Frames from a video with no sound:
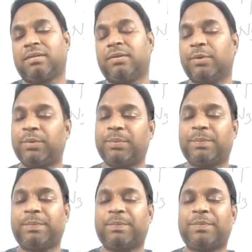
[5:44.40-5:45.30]
No.
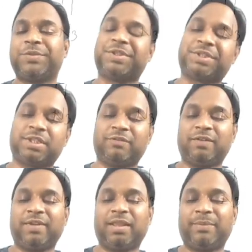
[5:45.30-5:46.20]
61
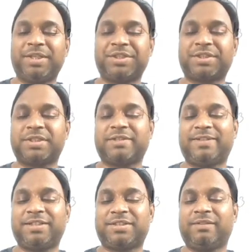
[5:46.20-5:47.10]
will remain 67
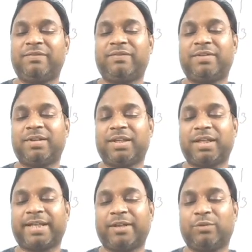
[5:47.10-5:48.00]
itself.
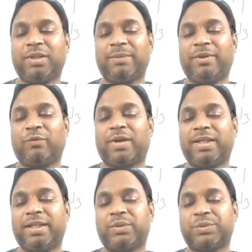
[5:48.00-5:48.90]
It can only be 1
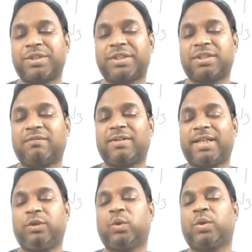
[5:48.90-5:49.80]
into 61
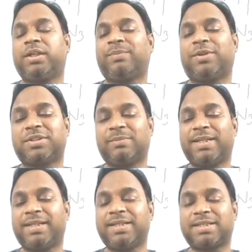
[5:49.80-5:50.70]
and no other
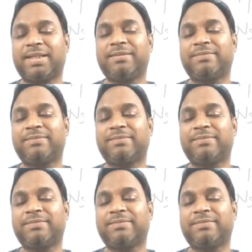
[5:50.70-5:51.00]
possibility is there.